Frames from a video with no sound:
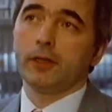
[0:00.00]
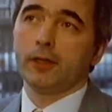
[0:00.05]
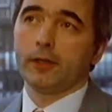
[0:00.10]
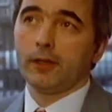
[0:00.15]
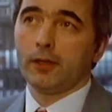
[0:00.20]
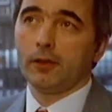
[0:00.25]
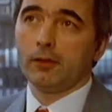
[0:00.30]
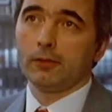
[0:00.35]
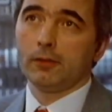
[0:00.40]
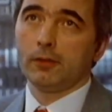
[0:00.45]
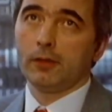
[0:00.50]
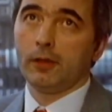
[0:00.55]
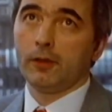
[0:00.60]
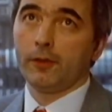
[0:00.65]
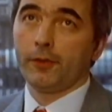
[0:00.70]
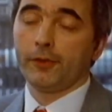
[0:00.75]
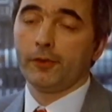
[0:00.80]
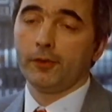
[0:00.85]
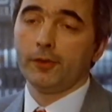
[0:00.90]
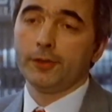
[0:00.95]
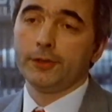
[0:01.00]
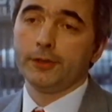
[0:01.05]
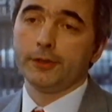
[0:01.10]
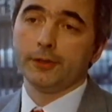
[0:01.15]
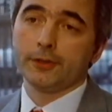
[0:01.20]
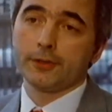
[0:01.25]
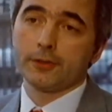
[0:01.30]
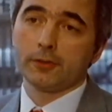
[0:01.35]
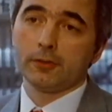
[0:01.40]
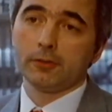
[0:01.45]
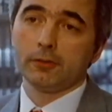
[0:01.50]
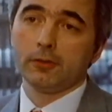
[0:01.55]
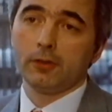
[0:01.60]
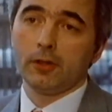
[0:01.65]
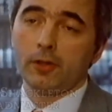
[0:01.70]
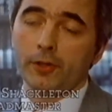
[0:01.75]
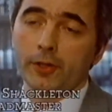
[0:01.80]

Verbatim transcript: our, our third years all on